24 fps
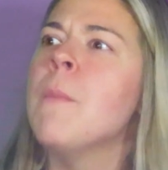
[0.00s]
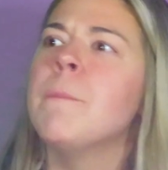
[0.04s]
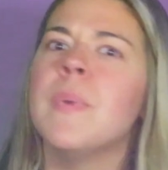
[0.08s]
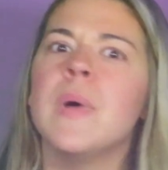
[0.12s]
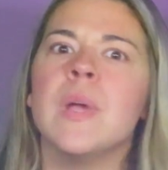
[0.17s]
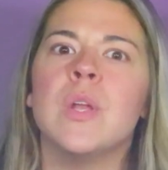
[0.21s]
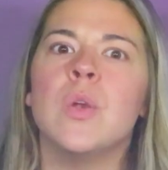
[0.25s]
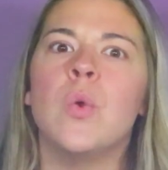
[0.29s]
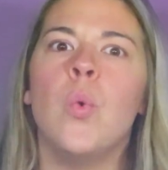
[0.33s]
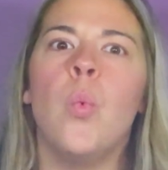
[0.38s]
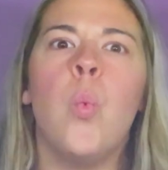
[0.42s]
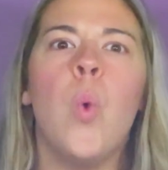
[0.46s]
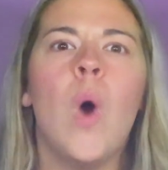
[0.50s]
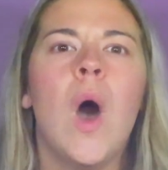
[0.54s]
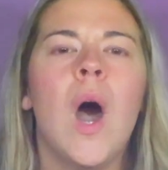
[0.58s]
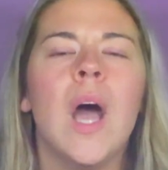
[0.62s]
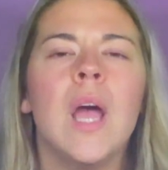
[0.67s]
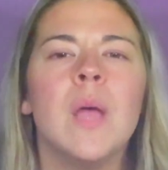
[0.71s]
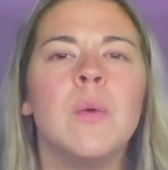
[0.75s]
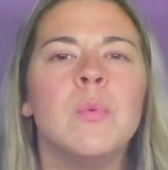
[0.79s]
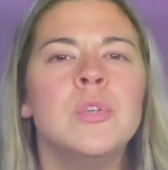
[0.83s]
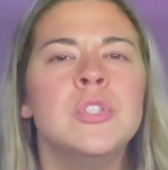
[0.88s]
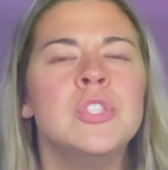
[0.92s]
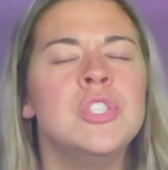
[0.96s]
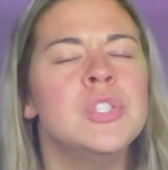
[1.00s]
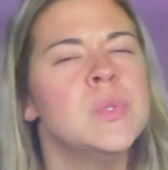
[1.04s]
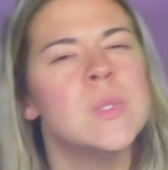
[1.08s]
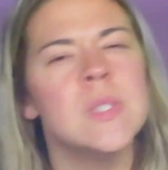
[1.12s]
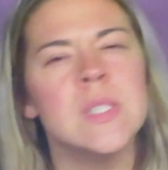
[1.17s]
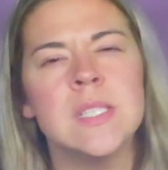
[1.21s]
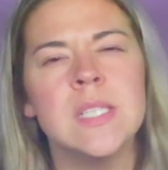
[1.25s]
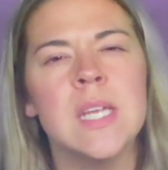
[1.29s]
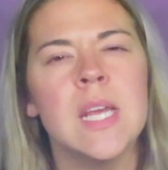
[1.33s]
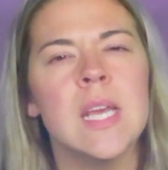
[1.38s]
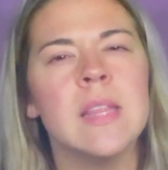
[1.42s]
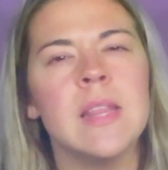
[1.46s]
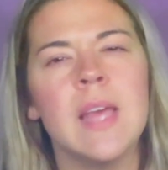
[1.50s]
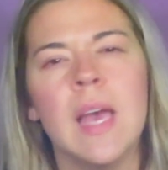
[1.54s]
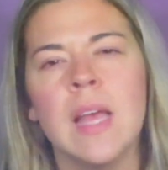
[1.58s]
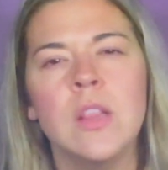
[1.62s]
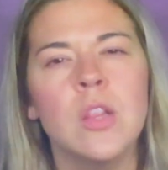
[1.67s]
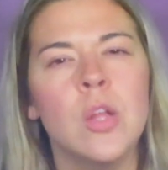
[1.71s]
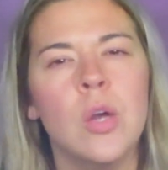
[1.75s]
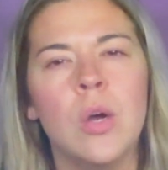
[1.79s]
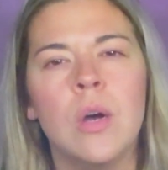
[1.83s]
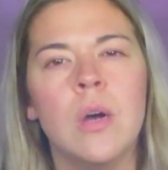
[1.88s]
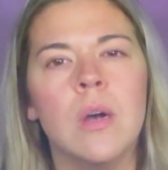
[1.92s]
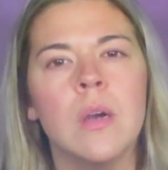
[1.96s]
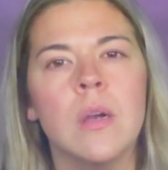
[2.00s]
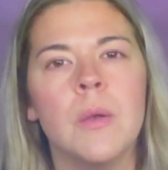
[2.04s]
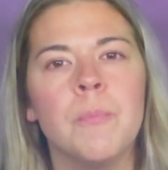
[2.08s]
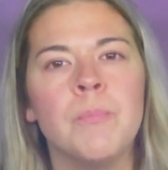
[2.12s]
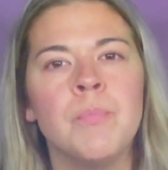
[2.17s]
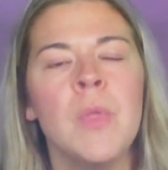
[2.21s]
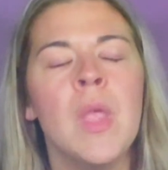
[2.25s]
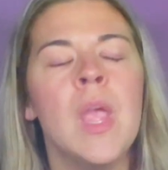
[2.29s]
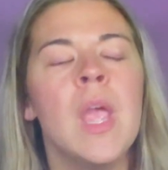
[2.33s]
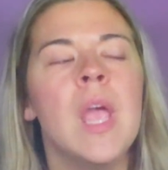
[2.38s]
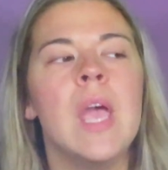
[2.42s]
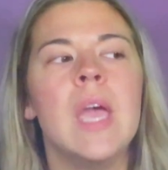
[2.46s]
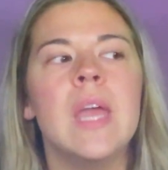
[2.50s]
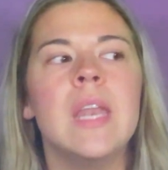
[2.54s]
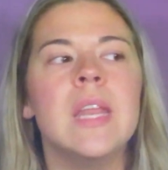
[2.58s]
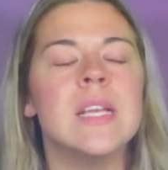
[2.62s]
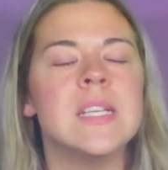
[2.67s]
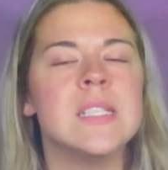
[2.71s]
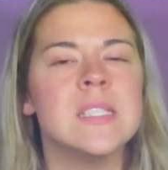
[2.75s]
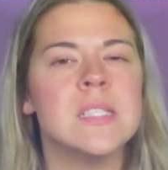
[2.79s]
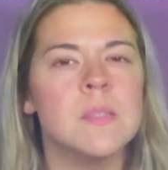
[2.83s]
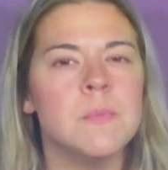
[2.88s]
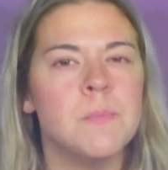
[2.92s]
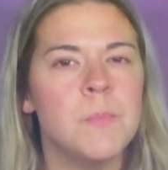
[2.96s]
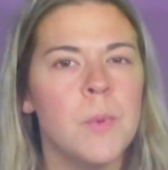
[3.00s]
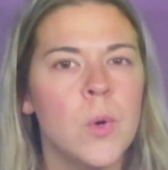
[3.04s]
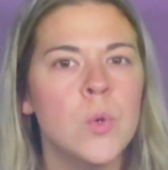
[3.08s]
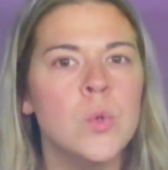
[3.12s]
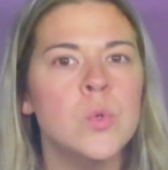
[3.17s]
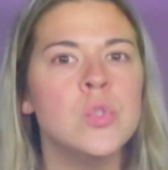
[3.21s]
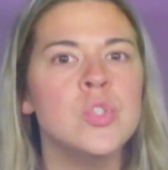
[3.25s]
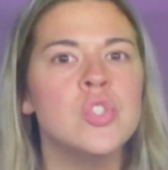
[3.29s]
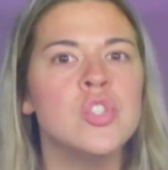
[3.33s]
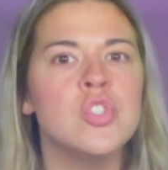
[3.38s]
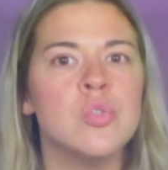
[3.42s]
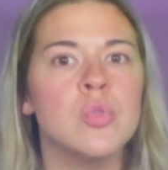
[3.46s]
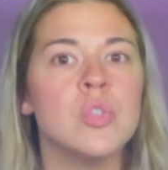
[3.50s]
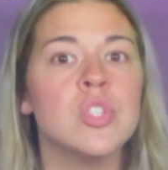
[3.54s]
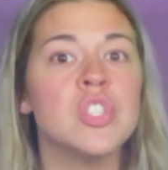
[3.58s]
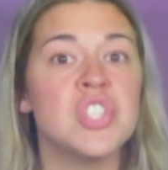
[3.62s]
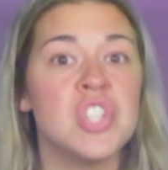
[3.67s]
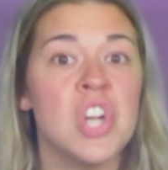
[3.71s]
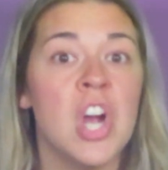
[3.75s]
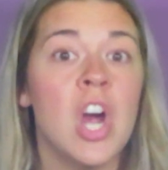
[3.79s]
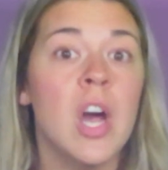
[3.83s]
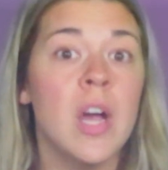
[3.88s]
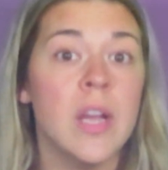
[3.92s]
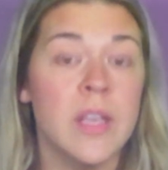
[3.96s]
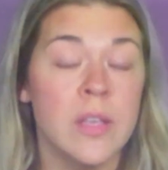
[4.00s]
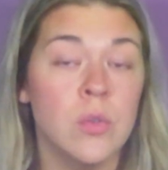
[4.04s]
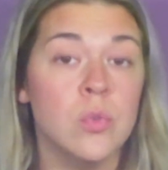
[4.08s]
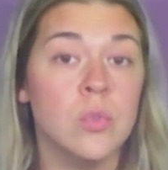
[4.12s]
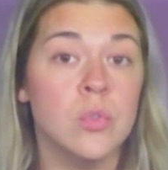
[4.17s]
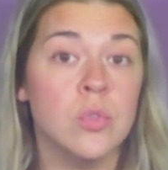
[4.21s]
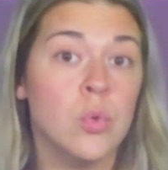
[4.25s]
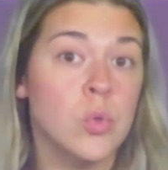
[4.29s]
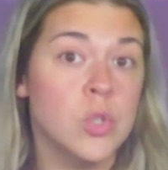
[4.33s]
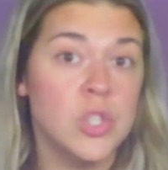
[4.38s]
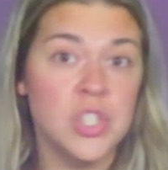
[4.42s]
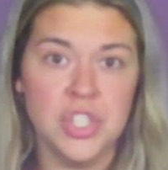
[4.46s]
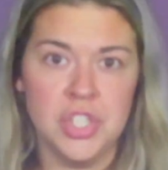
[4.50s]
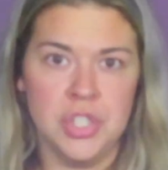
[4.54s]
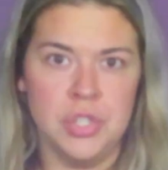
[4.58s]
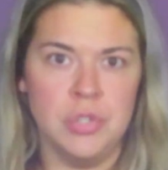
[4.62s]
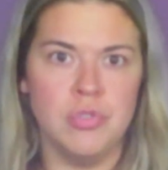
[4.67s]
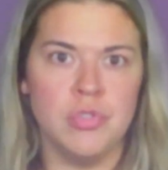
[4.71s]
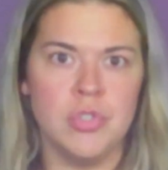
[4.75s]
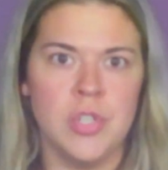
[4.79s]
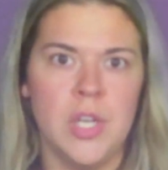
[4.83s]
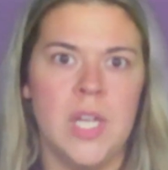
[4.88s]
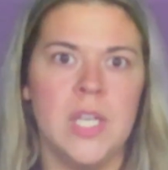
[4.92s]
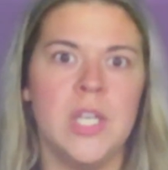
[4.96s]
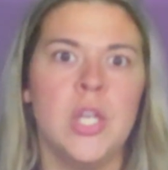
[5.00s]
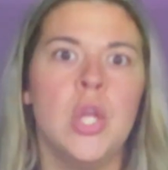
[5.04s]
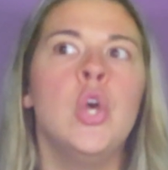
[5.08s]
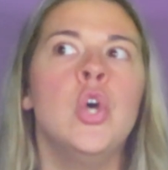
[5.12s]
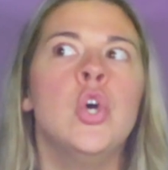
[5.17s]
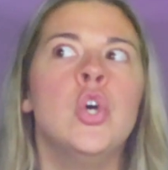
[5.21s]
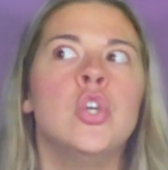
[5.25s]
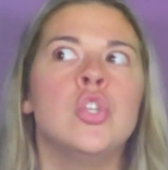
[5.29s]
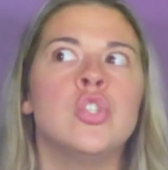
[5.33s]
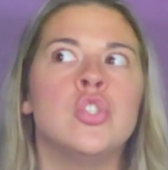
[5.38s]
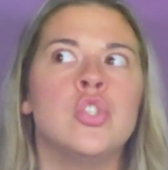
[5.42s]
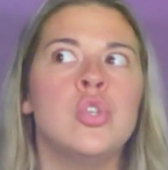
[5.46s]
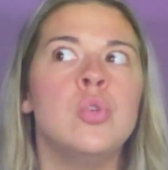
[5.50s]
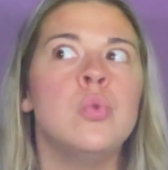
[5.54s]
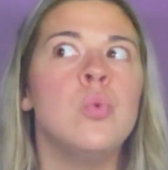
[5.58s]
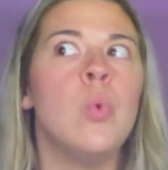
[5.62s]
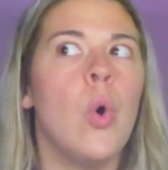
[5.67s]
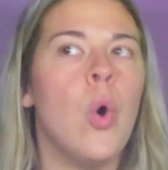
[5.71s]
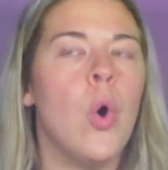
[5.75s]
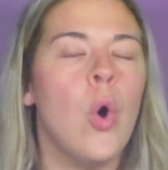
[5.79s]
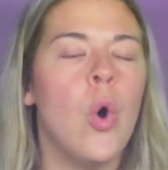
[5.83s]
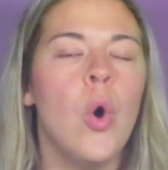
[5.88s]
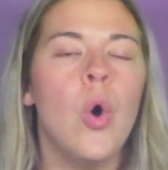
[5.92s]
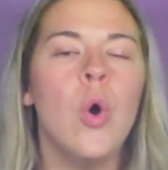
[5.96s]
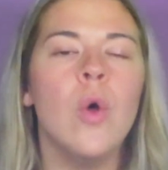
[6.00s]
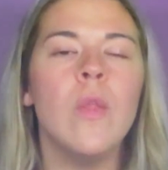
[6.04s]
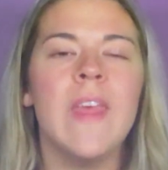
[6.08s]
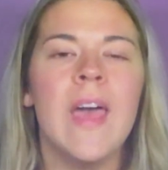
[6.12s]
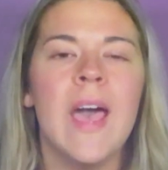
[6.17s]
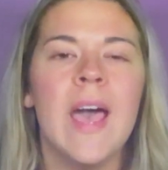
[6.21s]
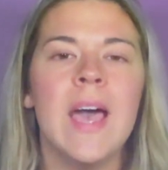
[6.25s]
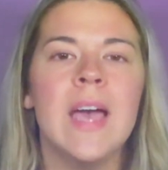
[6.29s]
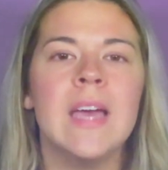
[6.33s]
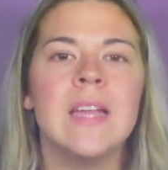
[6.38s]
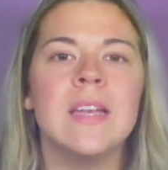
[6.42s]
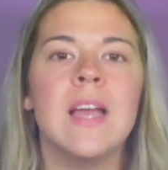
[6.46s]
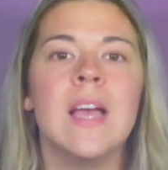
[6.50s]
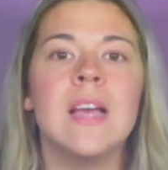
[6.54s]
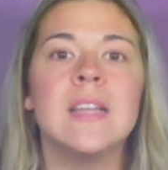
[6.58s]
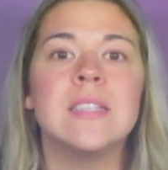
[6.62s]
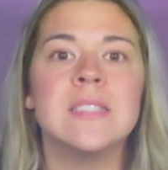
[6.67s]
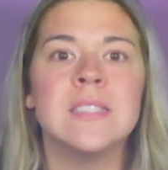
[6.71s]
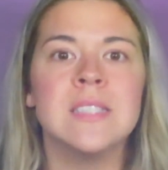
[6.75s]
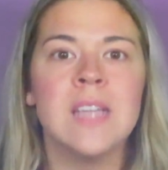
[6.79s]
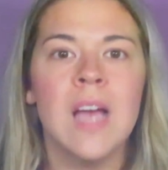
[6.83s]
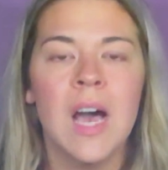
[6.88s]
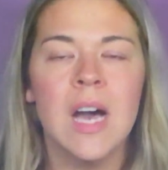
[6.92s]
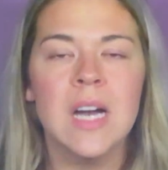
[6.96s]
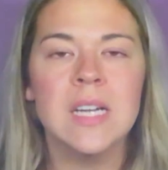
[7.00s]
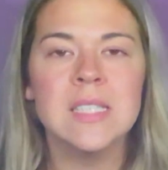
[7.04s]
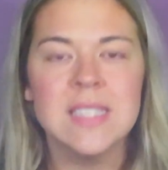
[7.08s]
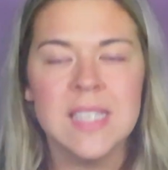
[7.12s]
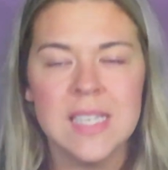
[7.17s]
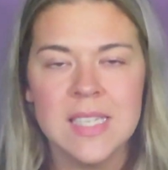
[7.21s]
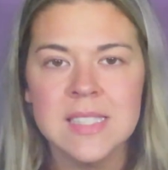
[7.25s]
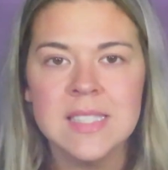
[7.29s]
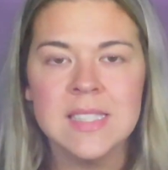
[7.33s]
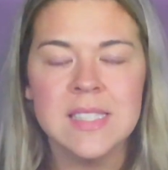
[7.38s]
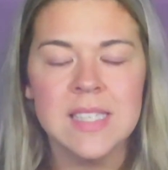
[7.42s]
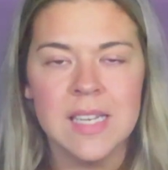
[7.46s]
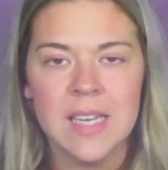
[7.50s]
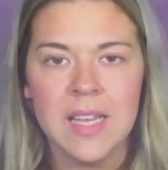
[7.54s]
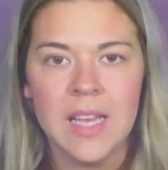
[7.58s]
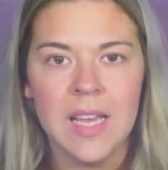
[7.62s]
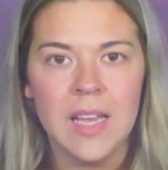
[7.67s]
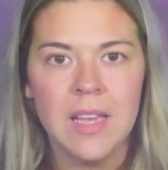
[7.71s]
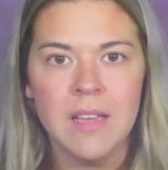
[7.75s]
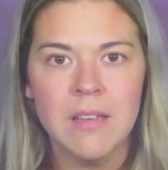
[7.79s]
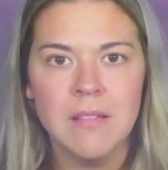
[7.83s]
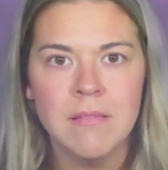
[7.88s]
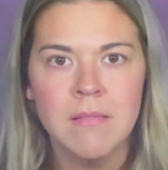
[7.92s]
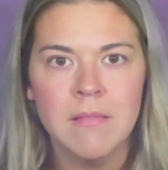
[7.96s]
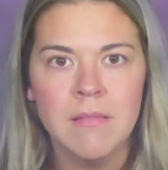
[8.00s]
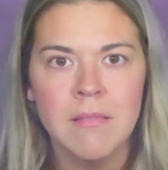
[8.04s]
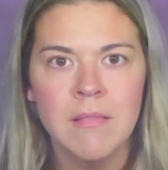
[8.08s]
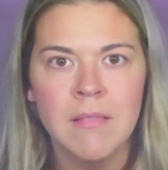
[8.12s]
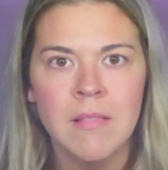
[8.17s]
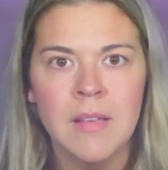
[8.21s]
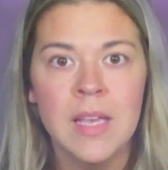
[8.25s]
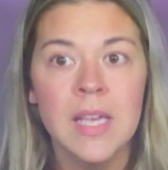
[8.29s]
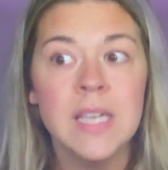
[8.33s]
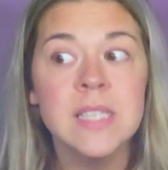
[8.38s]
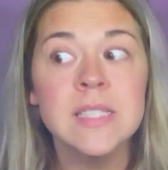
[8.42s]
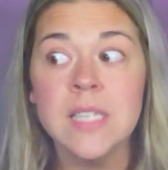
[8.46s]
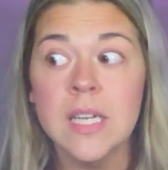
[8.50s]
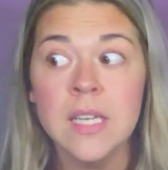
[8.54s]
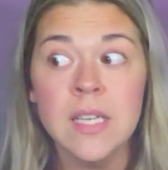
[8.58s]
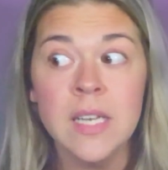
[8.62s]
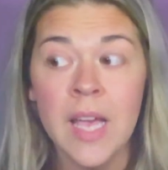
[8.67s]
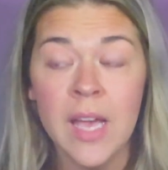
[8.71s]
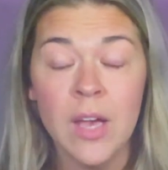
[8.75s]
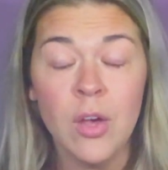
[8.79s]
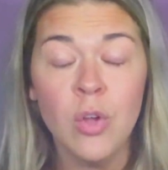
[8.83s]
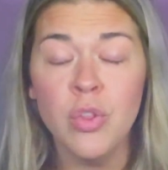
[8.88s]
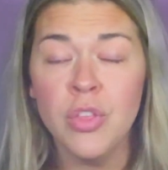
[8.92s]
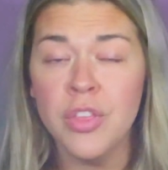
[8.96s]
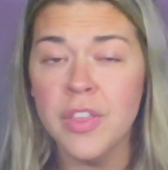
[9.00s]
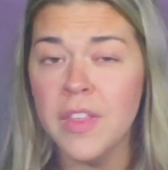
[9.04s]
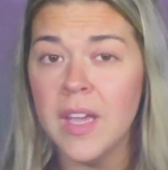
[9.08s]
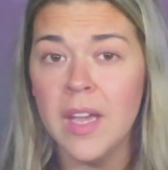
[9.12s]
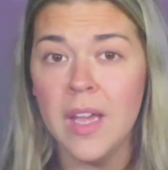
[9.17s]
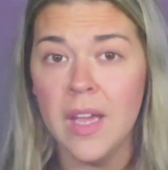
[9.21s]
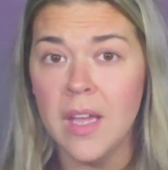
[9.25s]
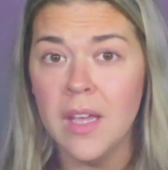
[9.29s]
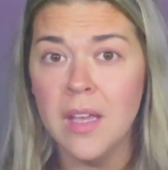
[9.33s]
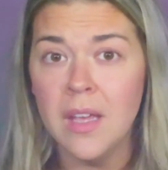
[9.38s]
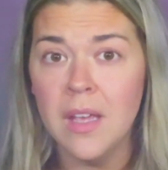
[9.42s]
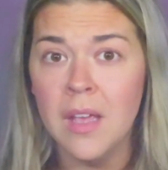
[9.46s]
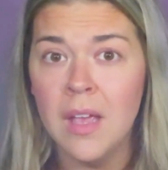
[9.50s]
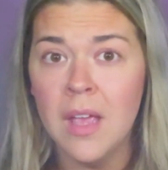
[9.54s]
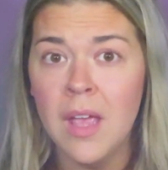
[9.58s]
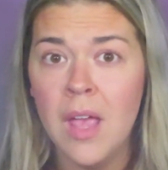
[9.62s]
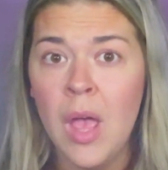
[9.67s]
But why would you stay that long and expose your child or children to all that toxicity? It's unhealthy.